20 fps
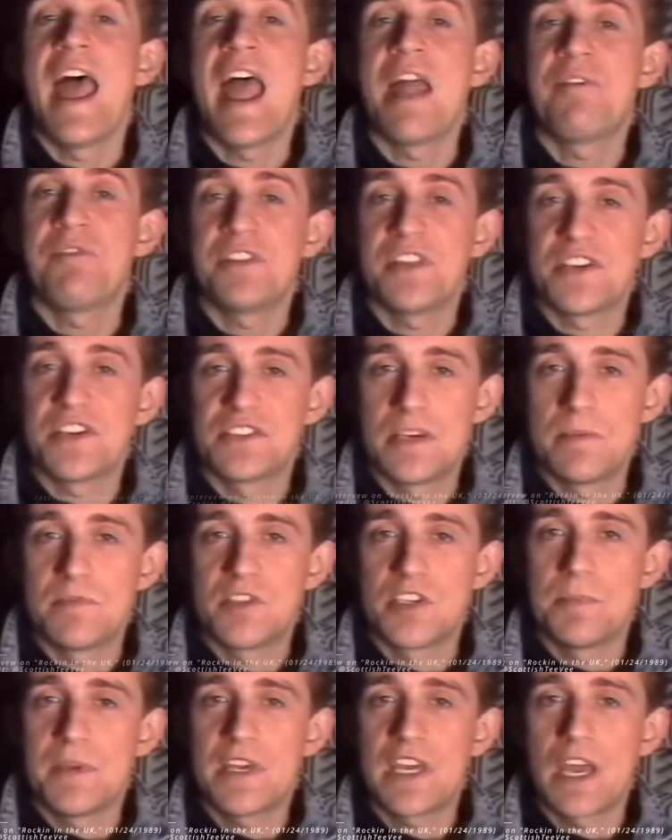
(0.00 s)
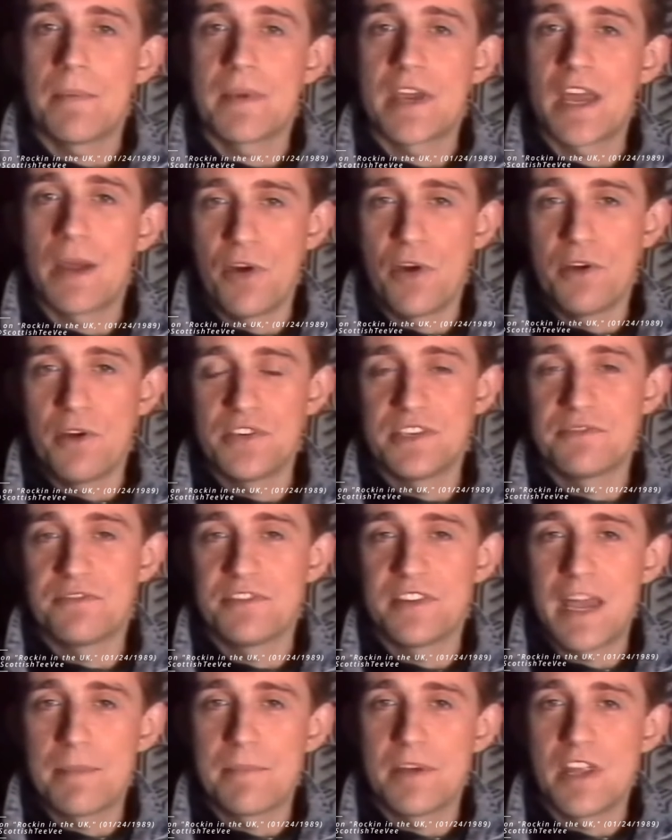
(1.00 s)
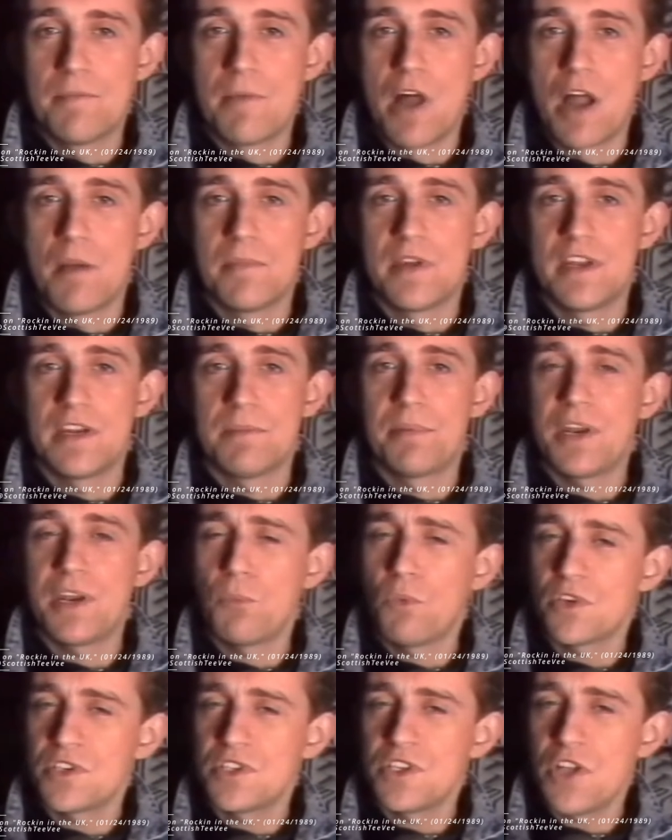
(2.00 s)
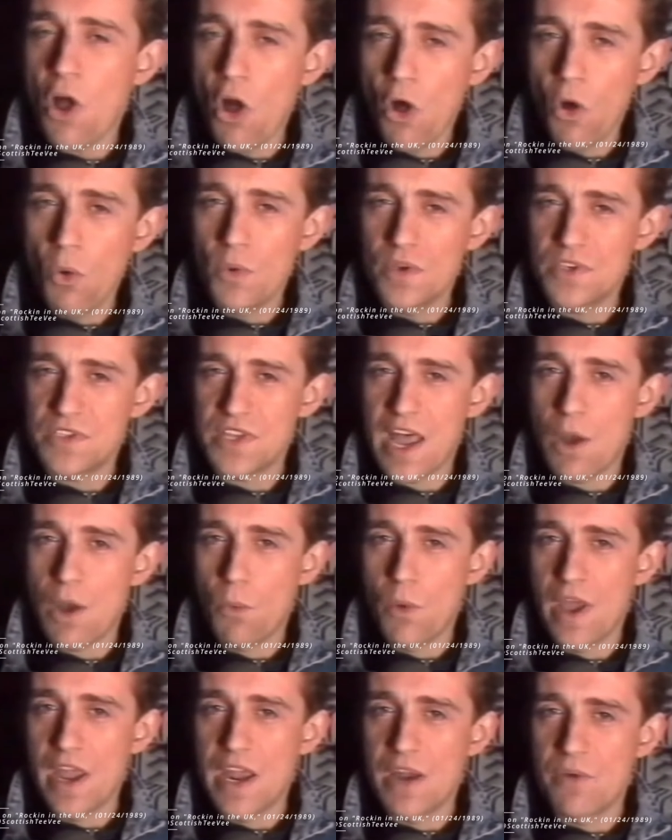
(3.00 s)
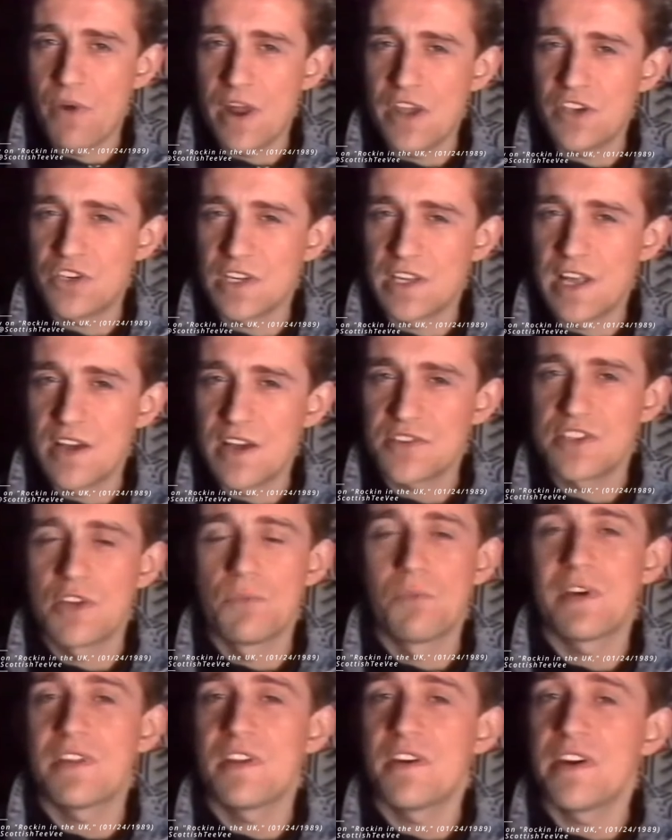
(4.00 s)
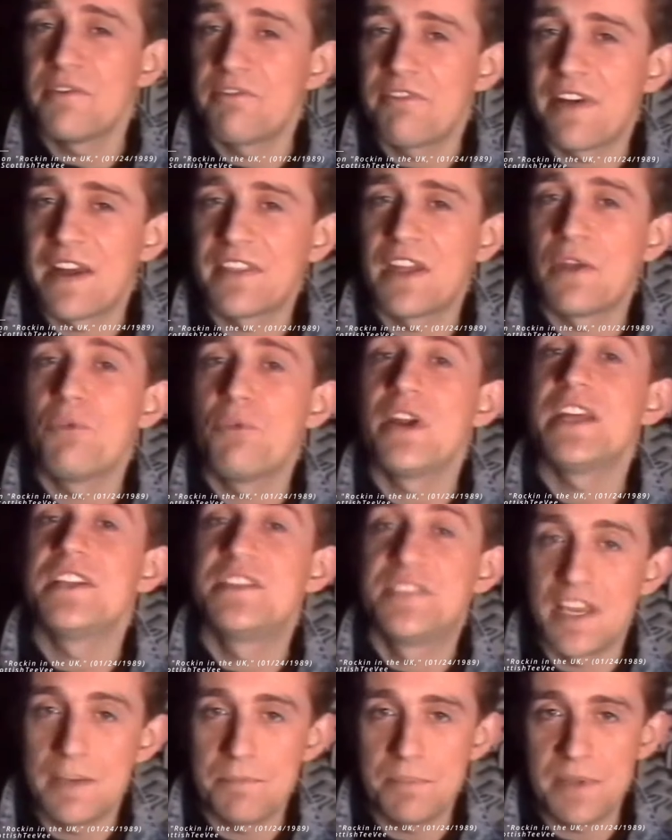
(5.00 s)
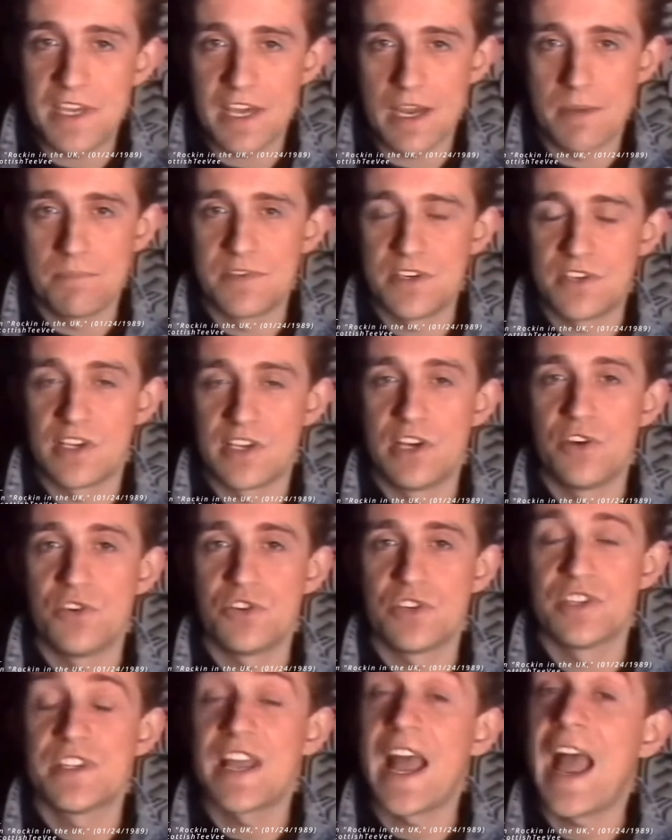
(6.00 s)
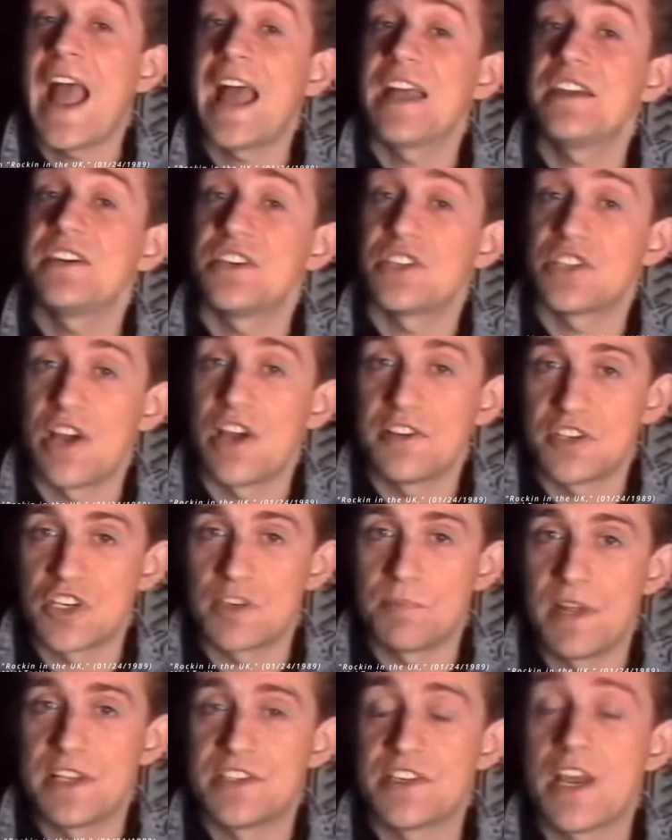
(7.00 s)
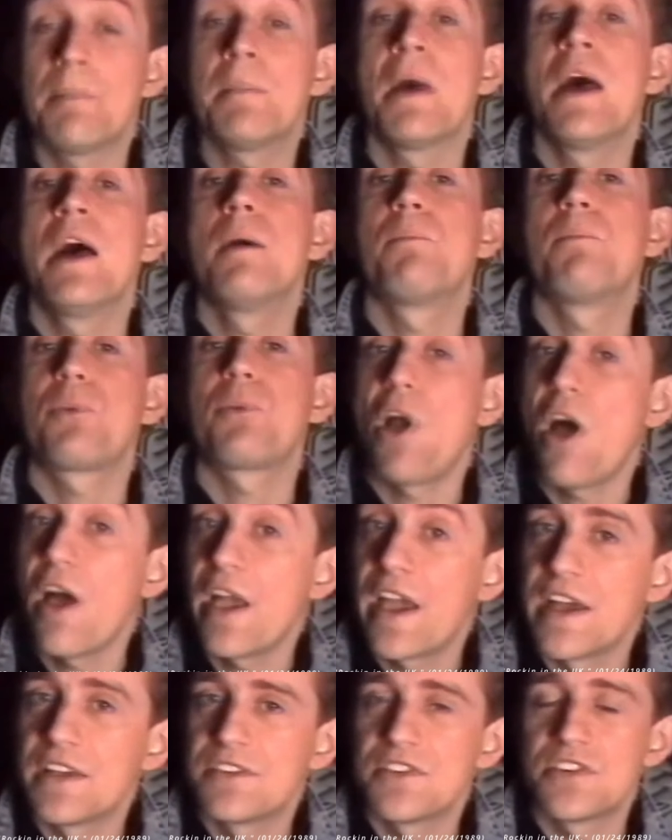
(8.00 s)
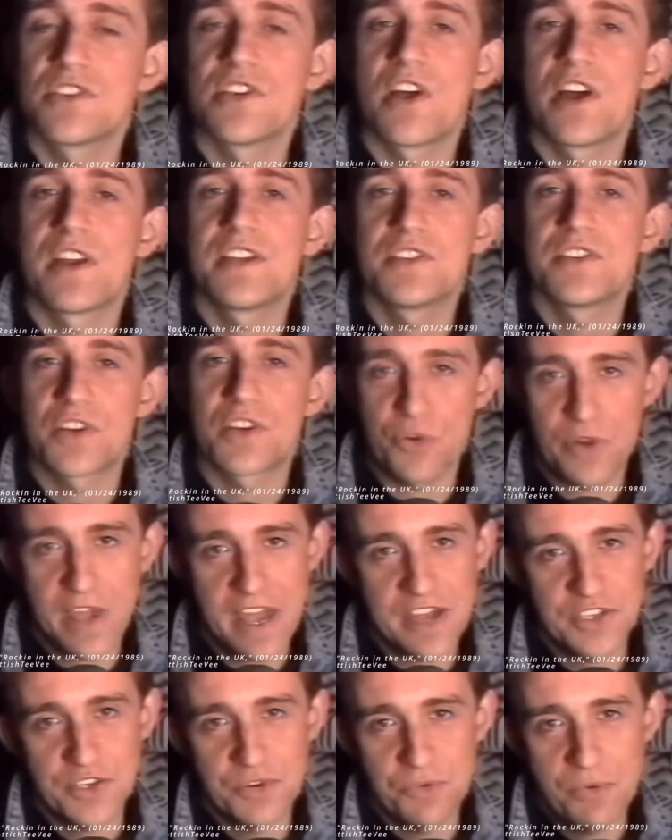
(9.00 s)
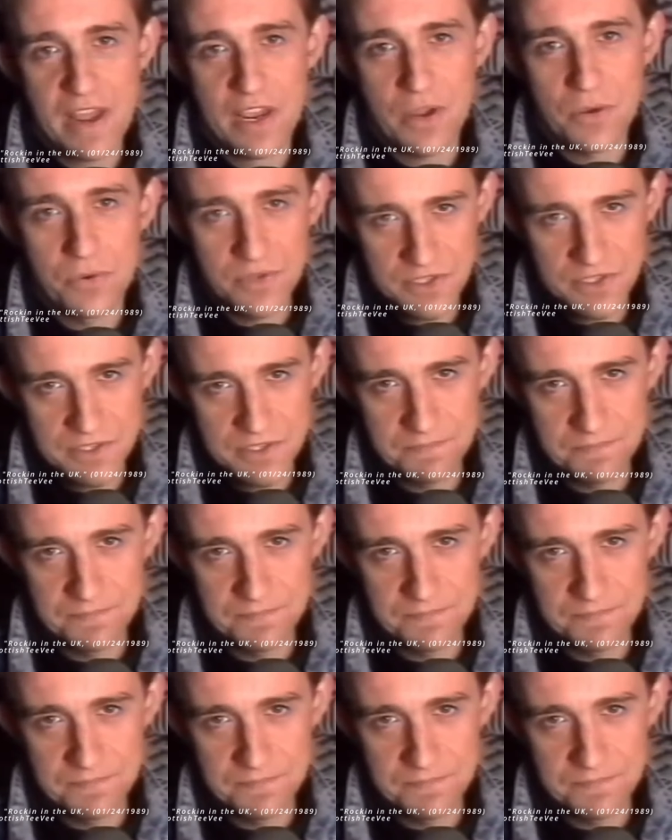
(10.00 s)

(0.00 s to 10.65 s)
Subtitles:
Everything seems to be coming up roses for them at the moment, but it wasn't always that way. Rachel asked them whether in fact they really did become disillusioned and decide to split up prior to signing to Creation Records.